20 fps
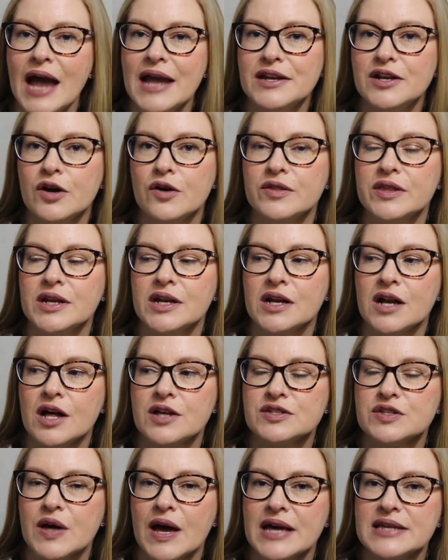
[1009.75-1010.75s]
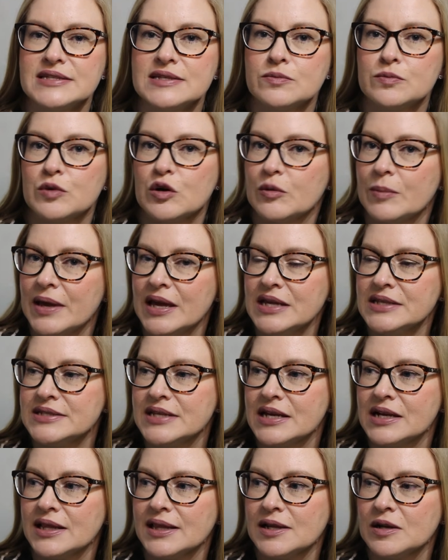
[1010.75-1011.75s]
I know that it also has some romance
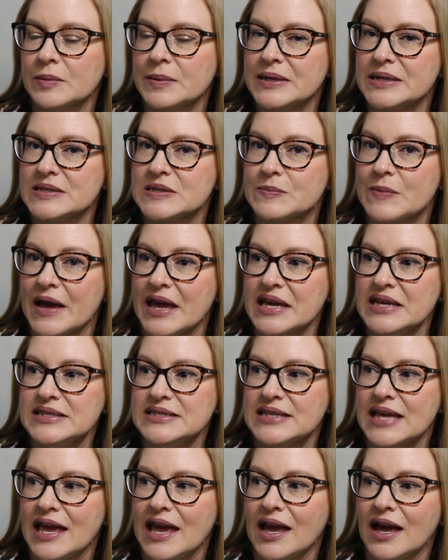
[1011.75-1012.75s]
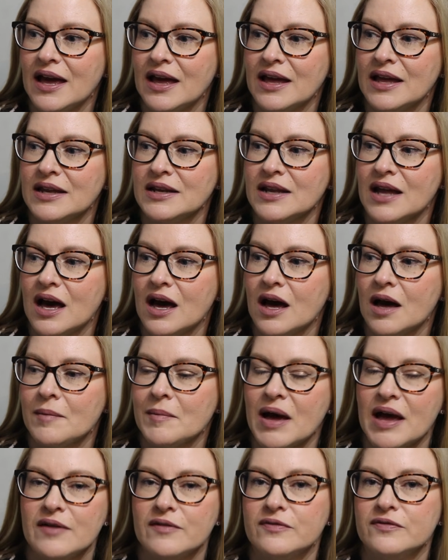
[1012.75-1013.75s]
and a little bit of spice, and
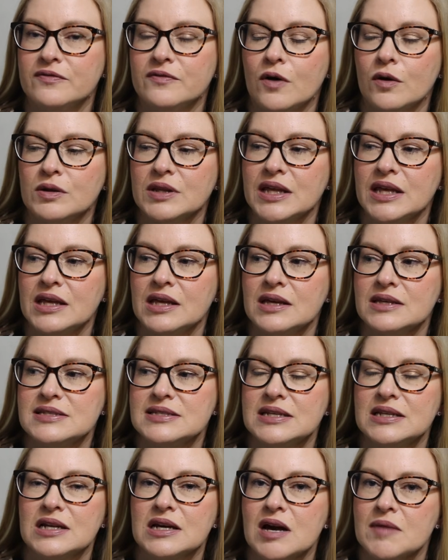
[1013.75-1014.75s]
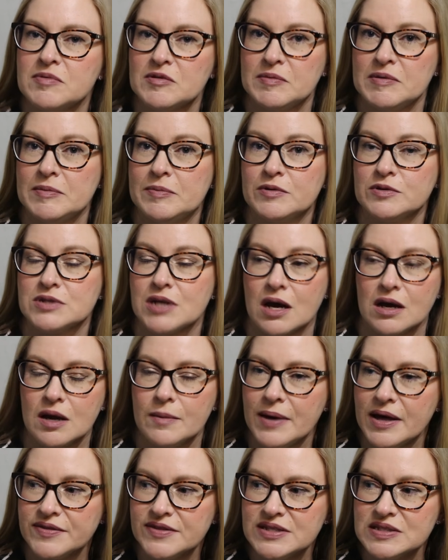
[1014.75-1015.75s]
I've only seen a couple people talk
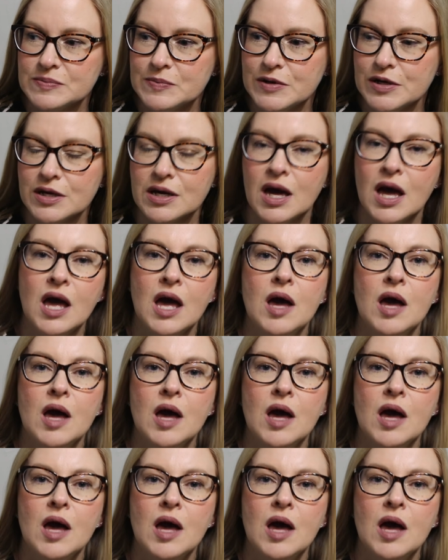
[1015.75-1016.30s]
about this book,